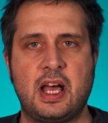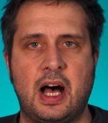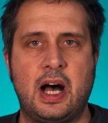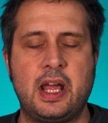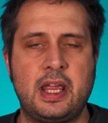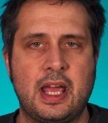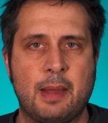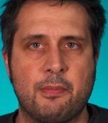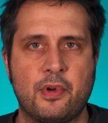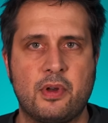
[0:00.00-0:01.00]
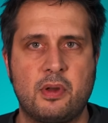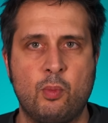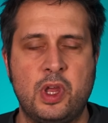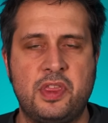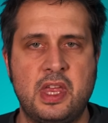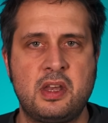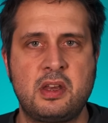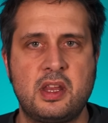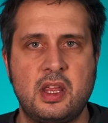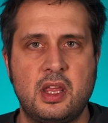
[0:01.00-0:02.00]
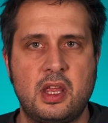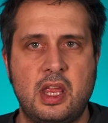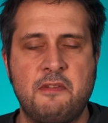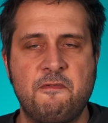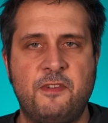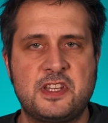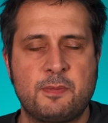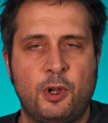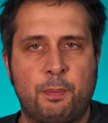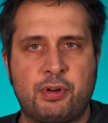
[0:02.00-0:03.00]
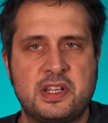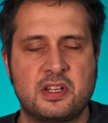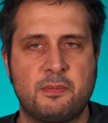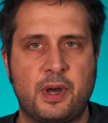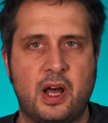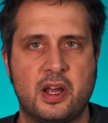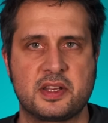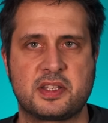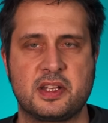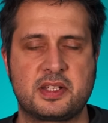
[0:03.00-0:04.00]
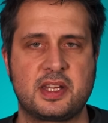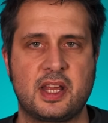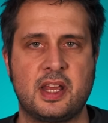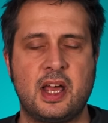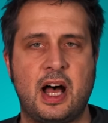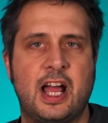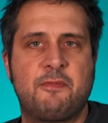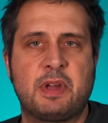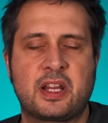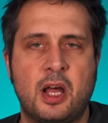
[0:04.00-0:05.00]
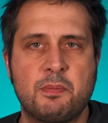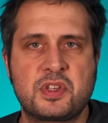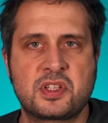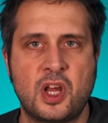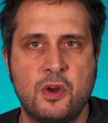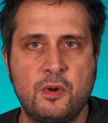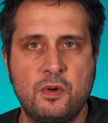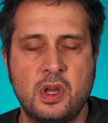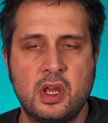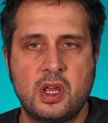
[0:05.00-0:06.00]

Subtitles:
I am within invisible prison bars that I have become so